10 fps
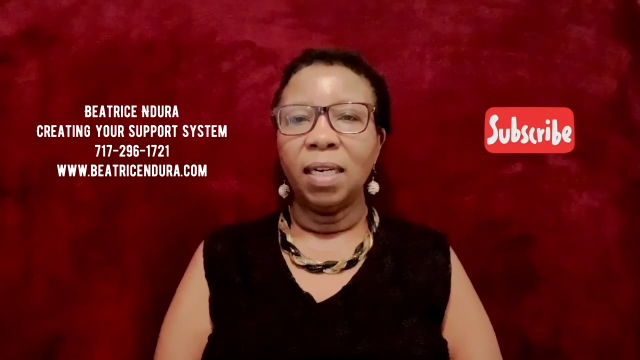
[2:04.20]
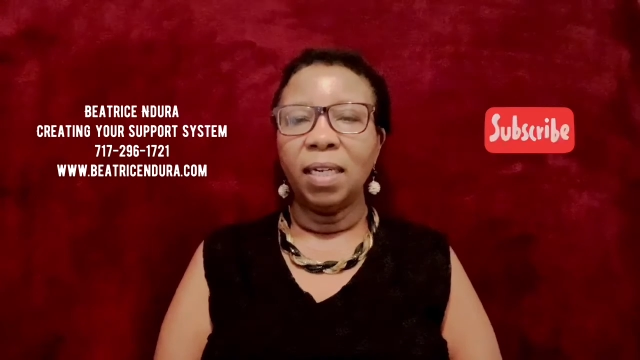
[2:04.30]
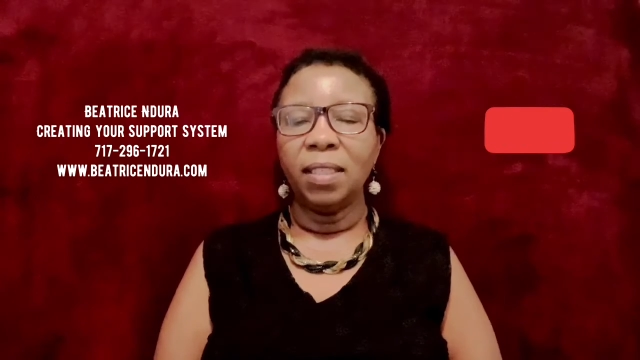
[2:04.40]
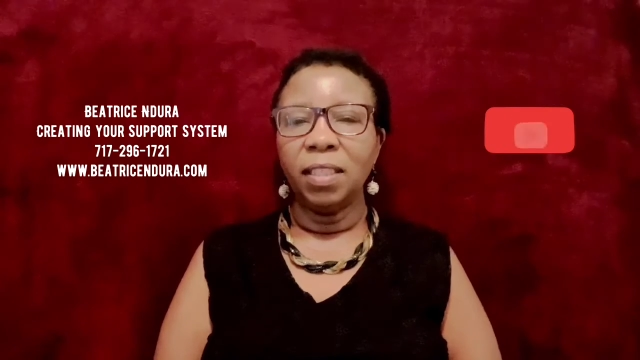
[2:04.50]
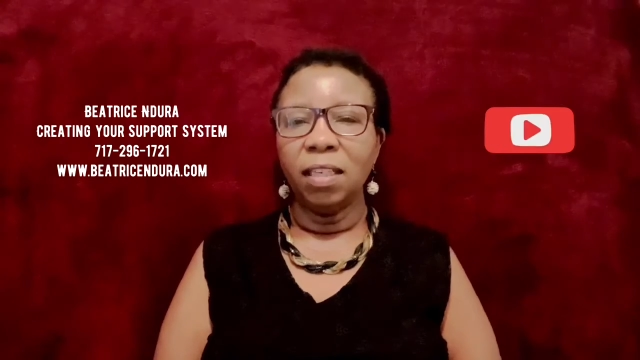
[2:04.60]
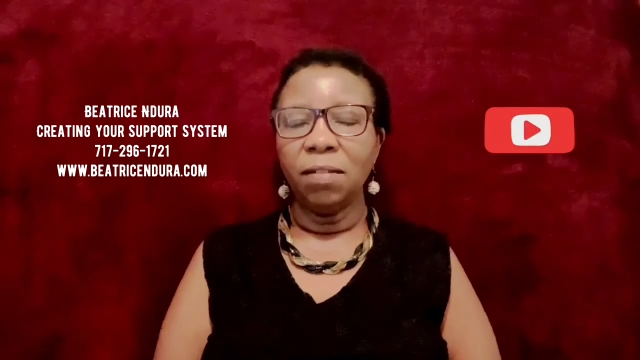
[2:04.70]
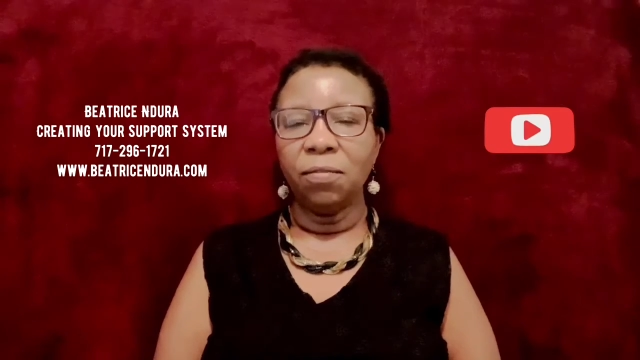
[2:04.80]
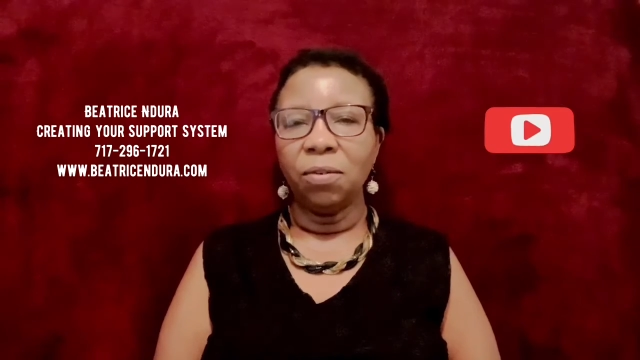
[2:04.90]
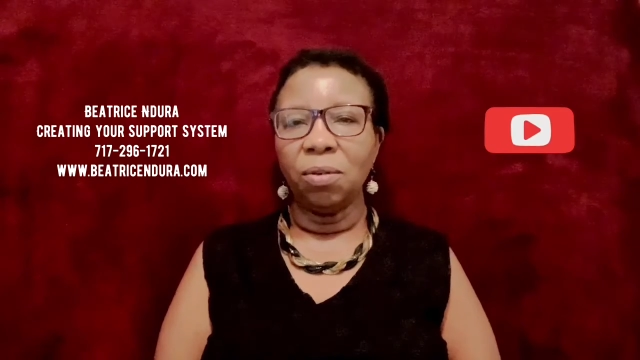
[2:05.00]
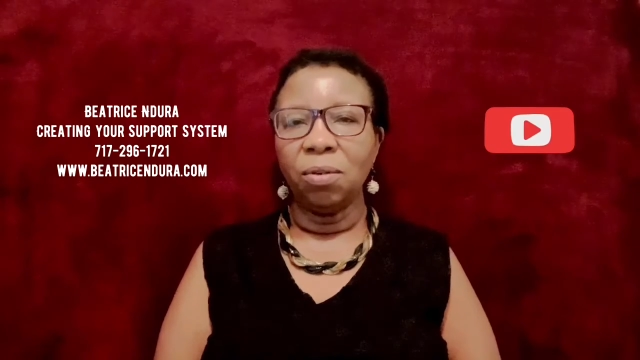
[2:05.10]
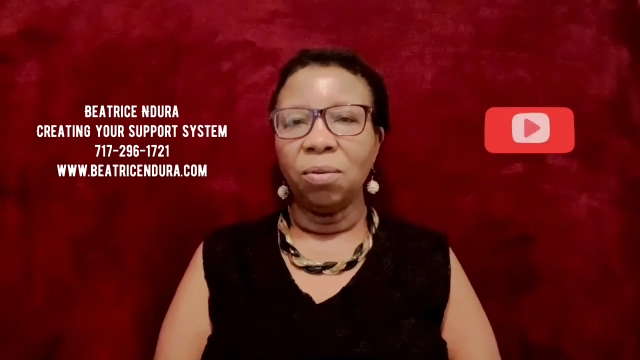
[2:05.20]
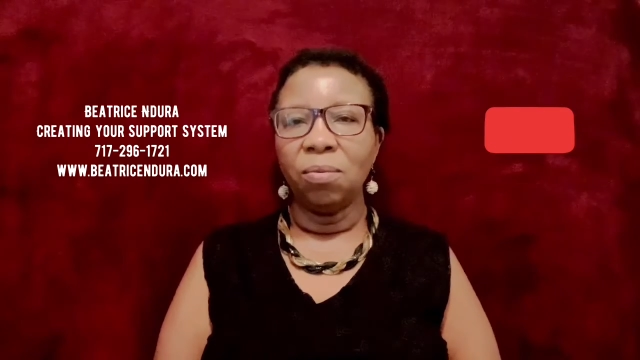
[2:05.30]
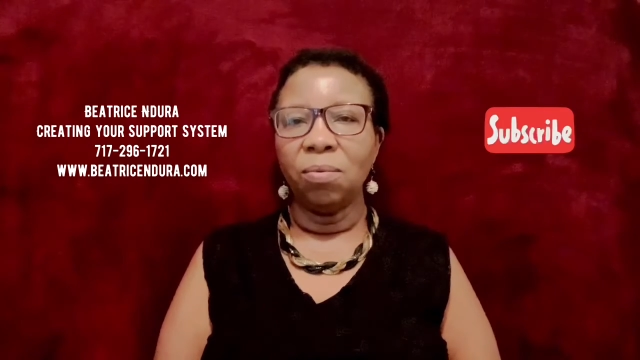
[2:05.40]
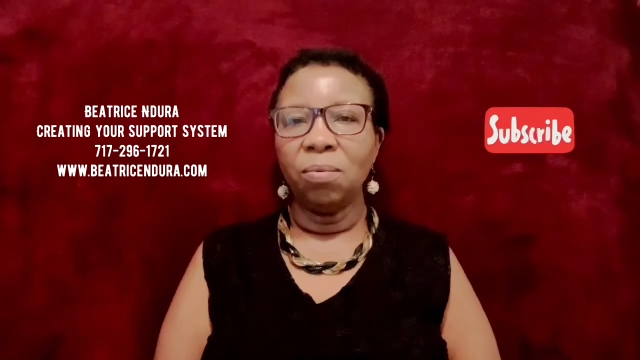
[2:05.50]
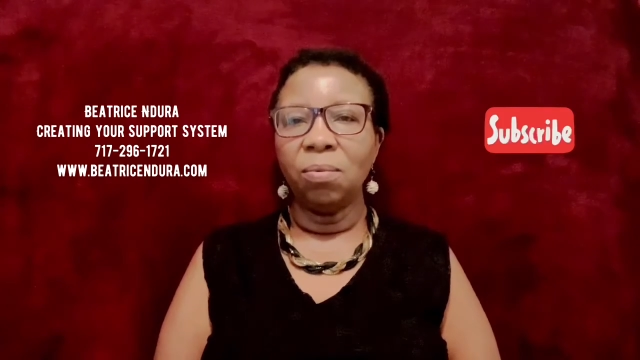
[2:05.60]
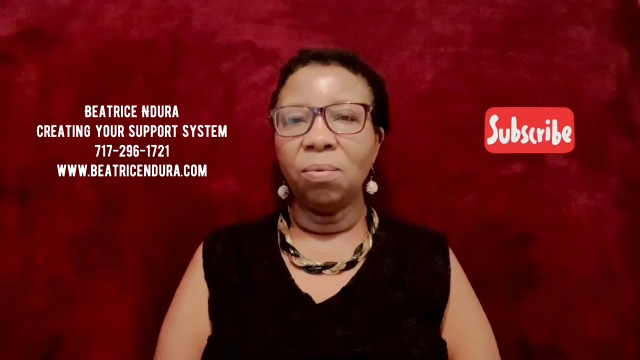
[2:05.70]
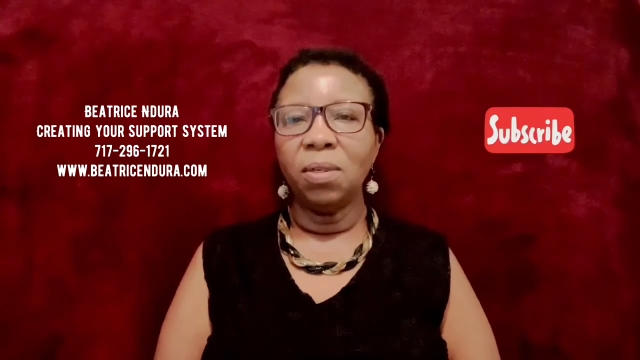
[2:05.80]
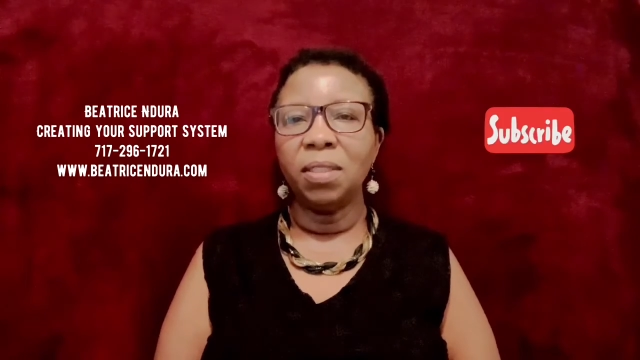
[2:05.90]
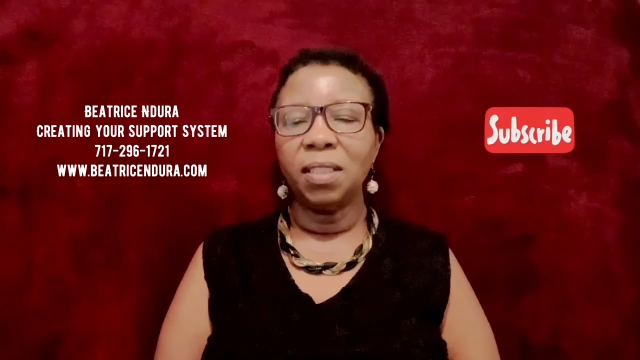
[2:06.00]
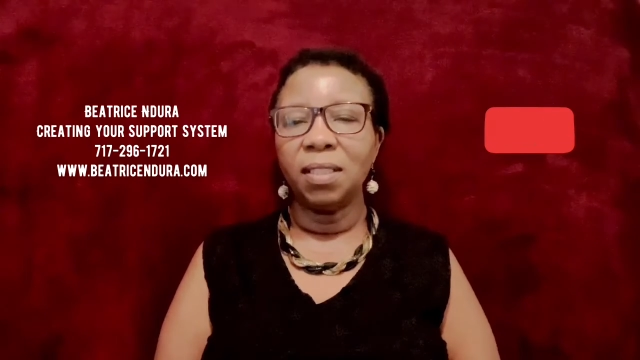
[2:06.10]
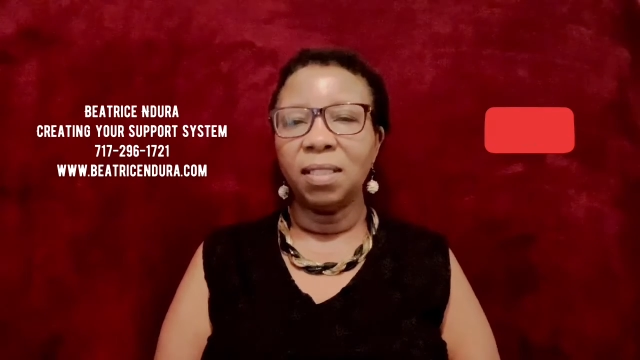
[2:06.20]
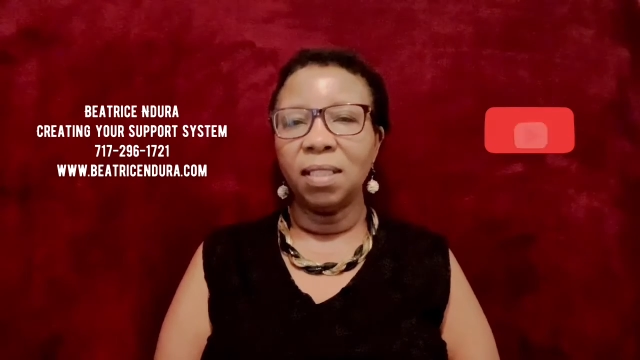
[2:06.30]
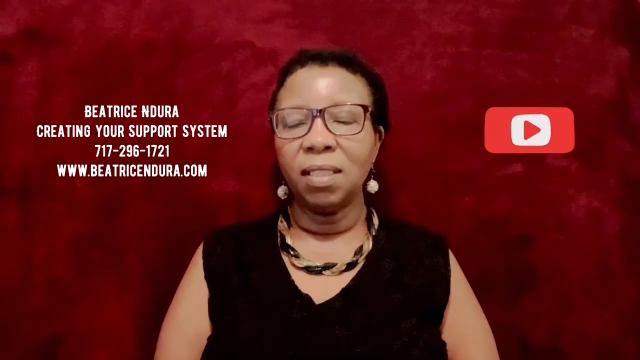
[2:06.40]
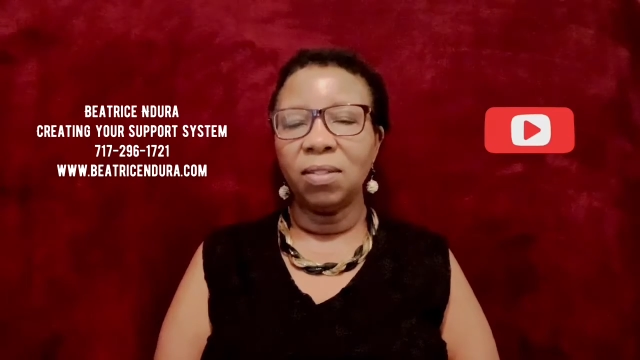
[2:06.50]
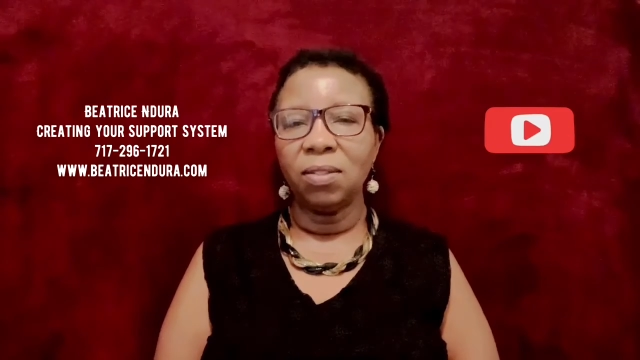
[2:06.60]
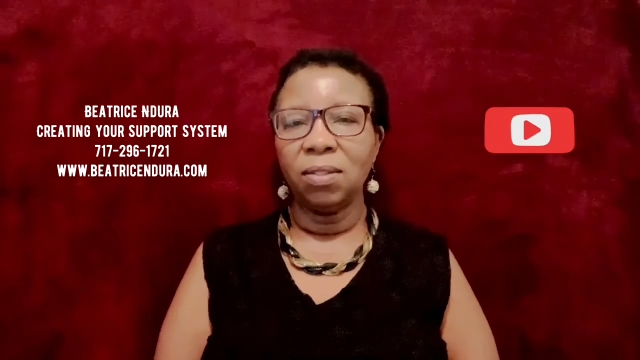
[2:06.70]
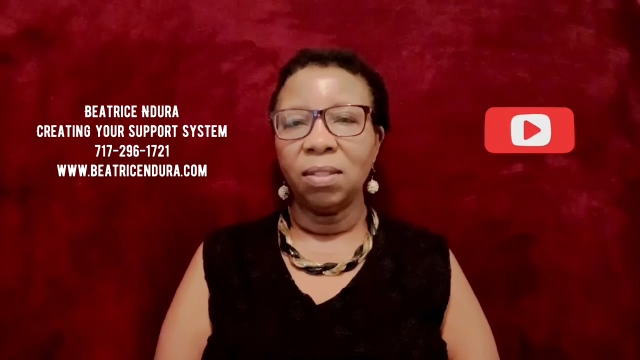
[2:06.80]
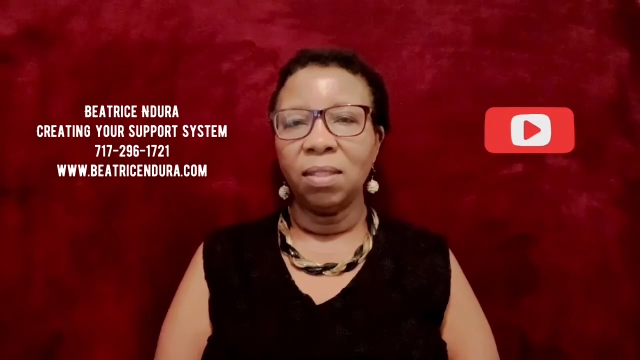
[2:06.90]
And therefore, what is this